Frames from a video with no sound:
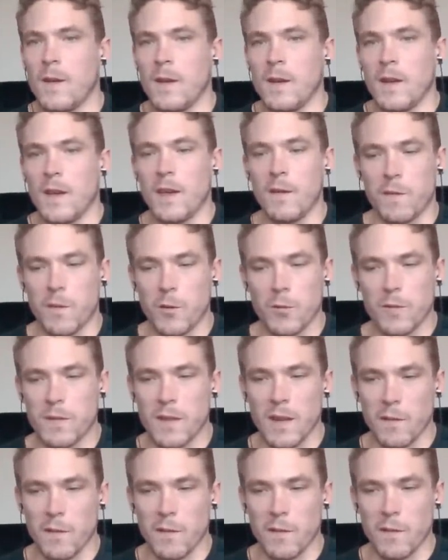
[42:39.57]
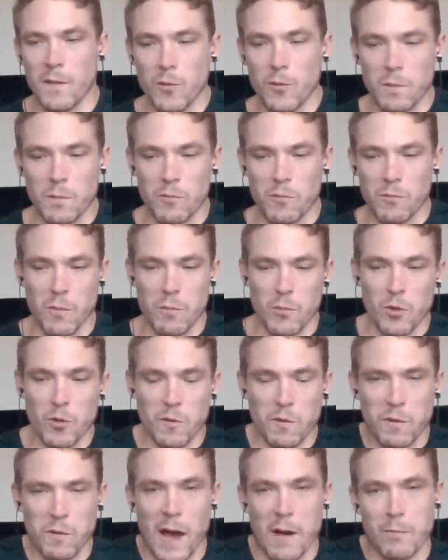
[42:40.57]
If you if you
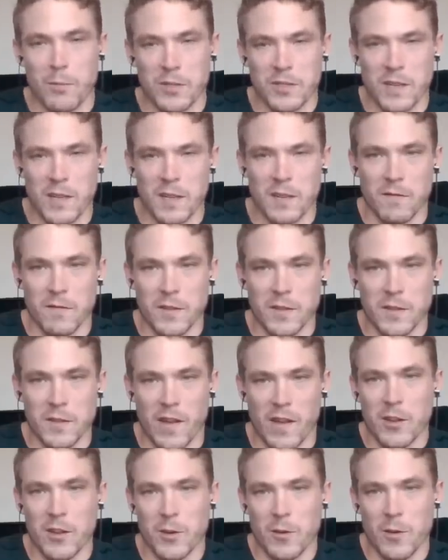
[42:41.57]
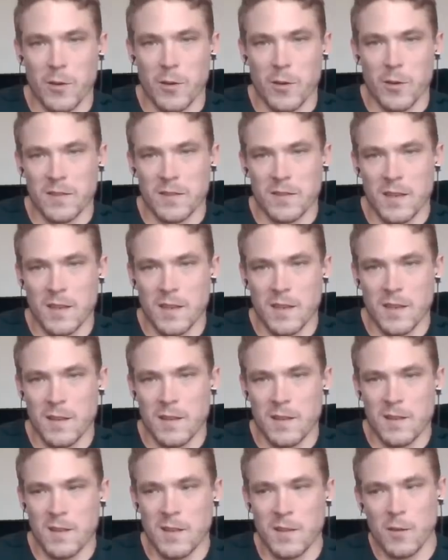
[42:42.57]
remove five percent of his value hands,
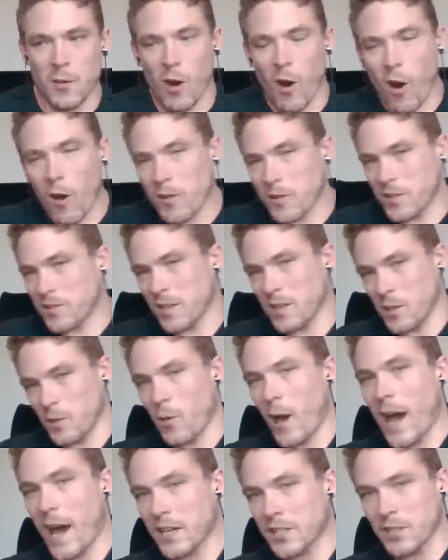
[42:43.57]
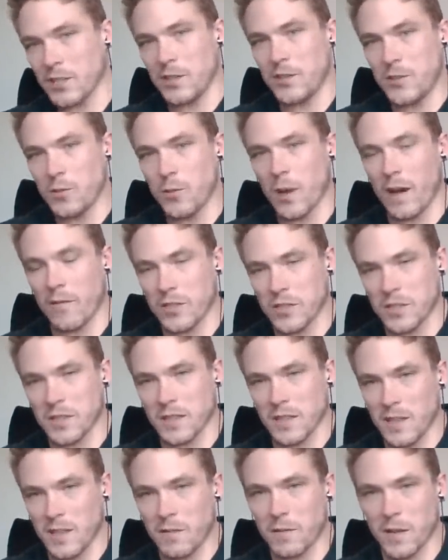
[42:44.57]
all of a sudden you actually do have a
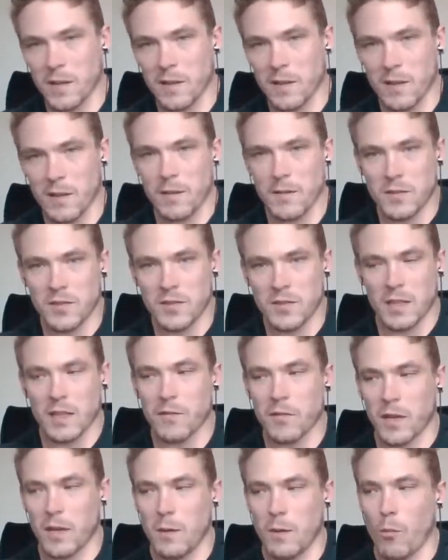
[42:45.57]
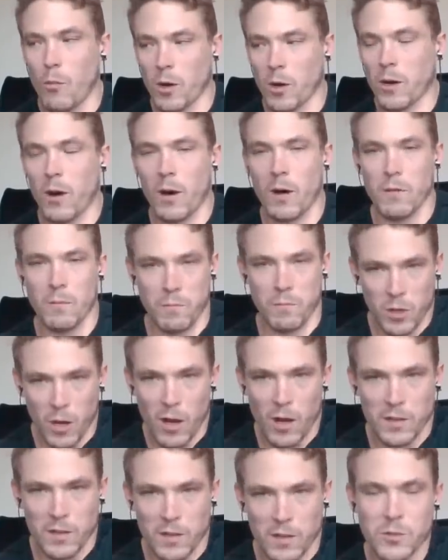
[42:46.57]
significantly significant more call,
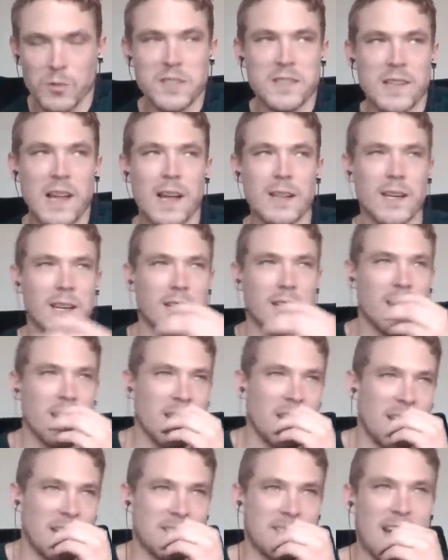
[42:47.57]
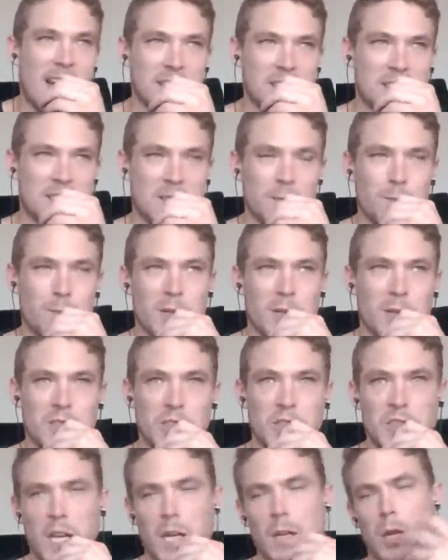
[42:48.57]
calls. So it's not like. It's not as simple as
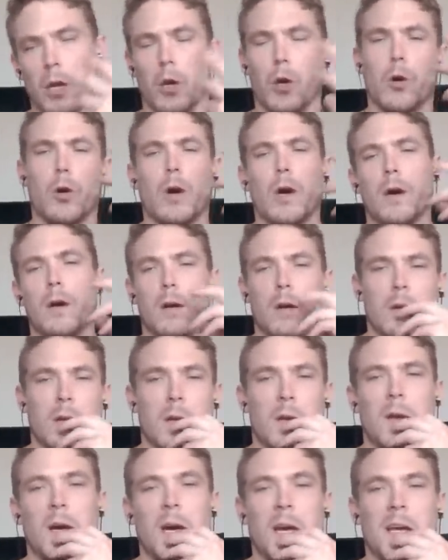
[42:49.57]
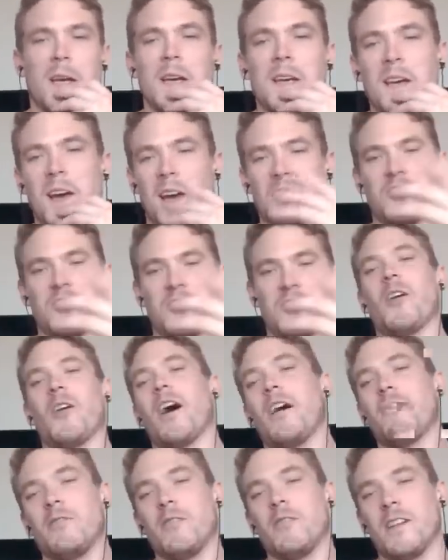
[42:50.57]
just saying like, oh, I, you know, I, I saw a
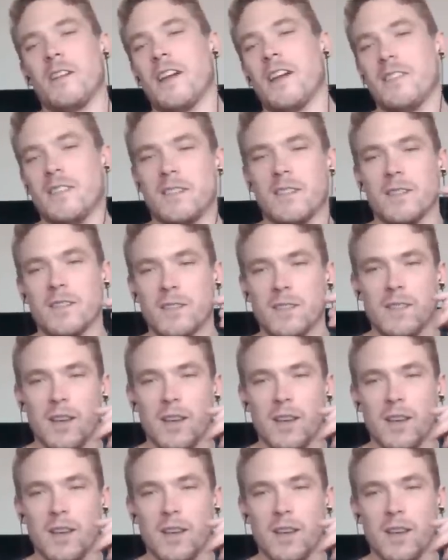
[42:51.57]
live read and I did this.